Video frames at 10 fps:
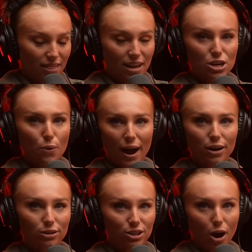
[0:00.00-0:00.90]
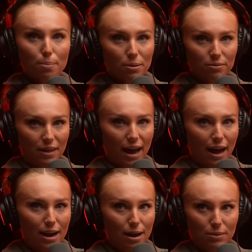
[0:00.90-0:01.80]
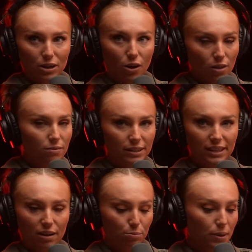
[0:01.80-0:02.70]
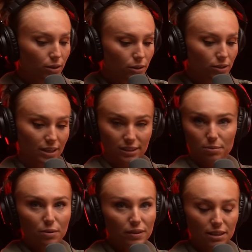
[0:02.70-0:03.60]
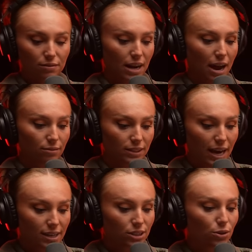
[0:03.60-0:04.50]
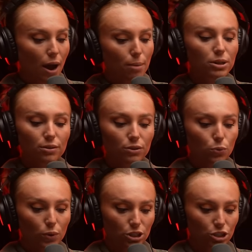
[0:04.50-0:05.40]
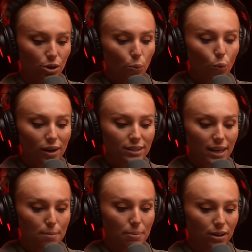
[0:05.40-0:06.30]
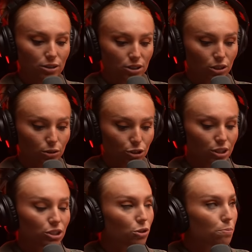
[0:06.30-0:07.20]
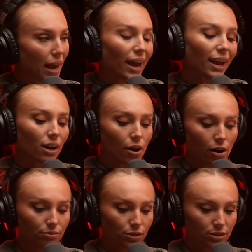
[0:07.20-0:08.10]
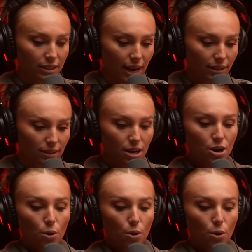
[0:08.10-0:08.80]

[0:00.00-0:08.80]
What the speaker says: And then you add on top of that, I mean, all of us have bills and some of us even have debt. So how many of you wish there was a better solution to paying off your debt?